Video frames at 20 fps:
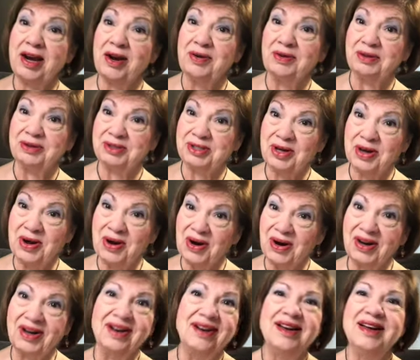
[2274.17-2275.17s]
owners
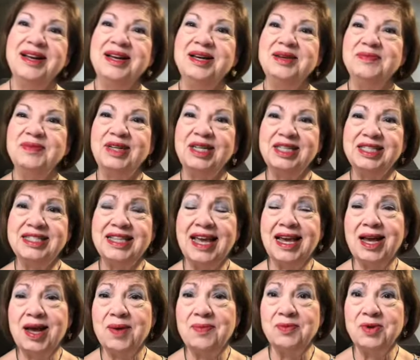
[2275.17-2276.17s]
are because they
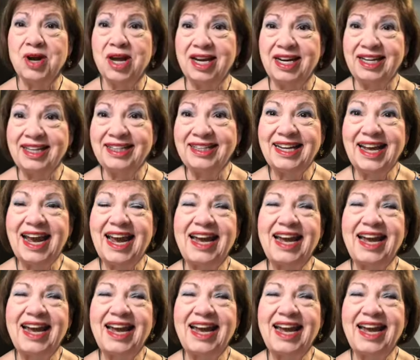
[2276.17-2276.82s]
come running.